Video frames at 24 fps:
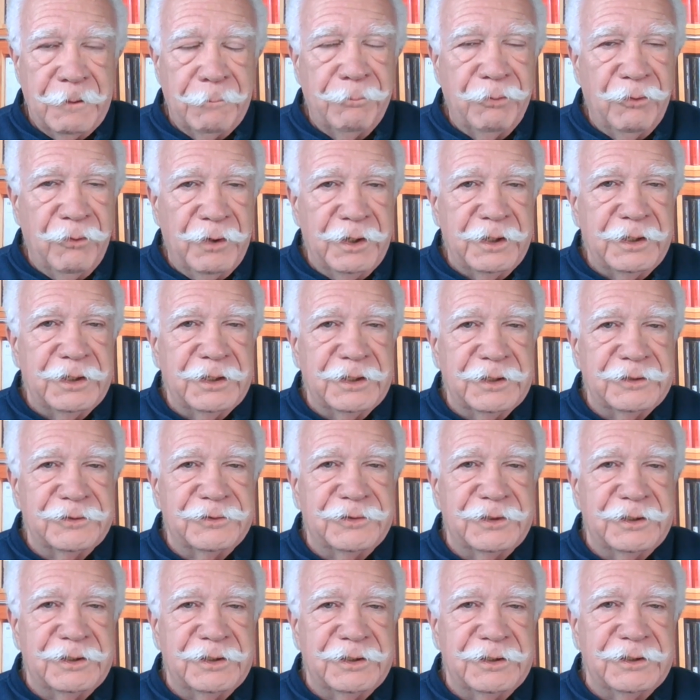point is
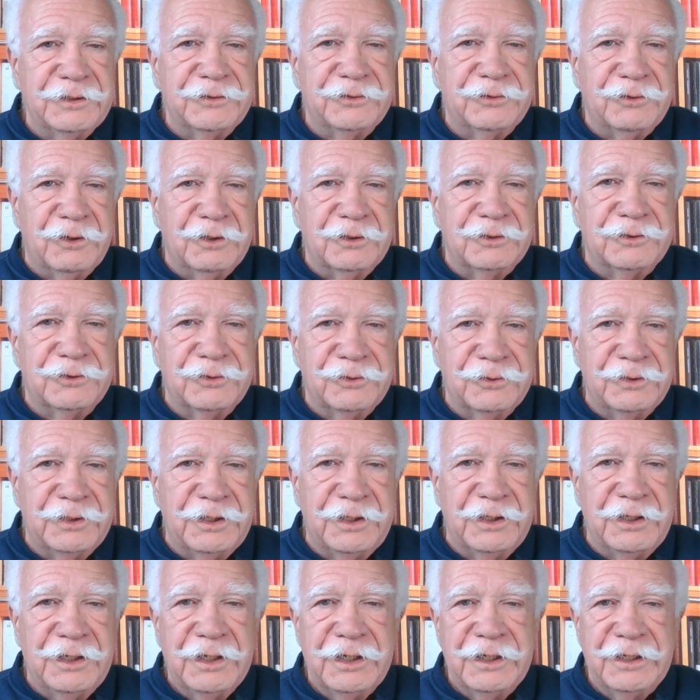that it is our duty.